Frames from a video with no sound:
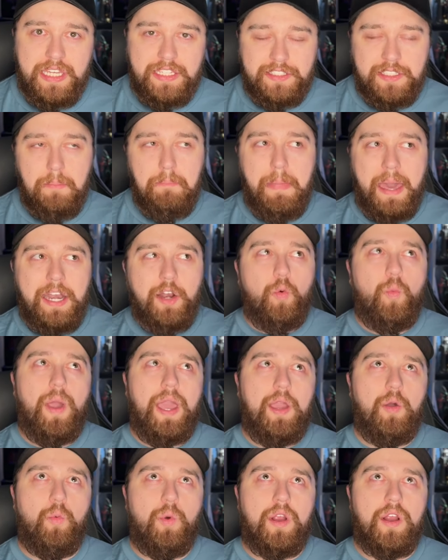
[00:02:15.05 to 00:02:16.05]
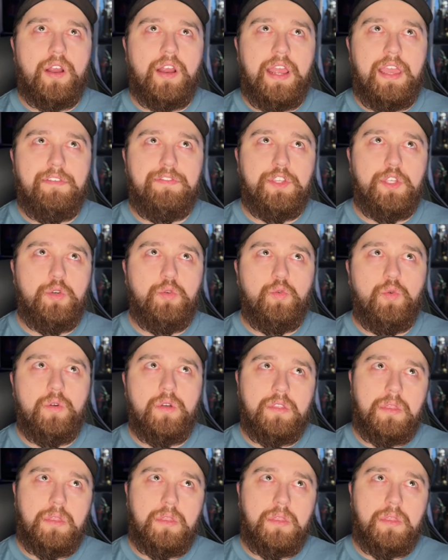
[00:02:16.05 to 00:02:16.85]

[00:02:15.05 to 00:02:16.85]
It's a meta way where if you,